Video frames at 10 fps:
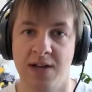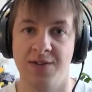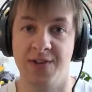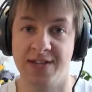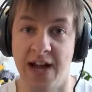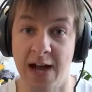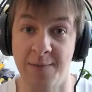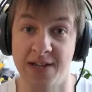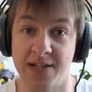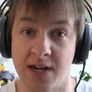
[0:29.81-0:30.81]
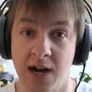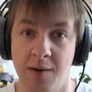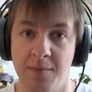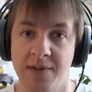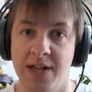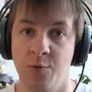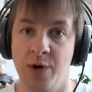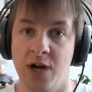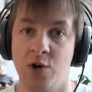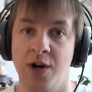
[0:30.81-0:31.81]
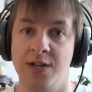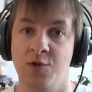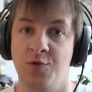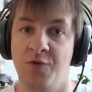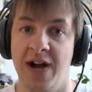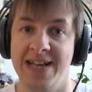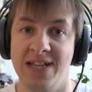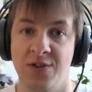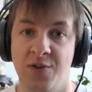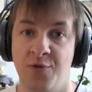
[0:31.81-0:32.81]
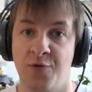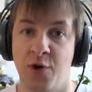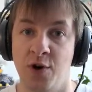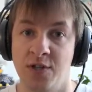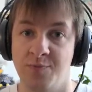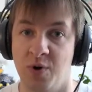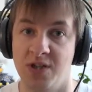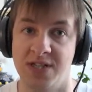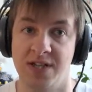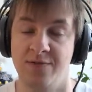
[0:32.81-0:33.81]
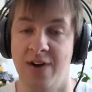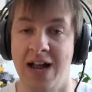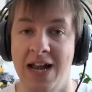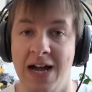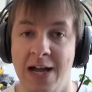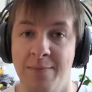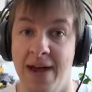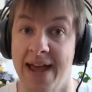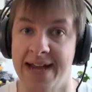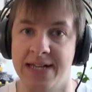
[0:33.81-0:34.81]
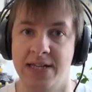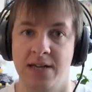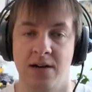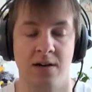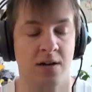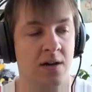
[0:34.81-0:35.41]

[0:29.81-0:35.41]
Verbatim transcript: The time has come that we are going to fight the first boss in Valheim, Eikthyr.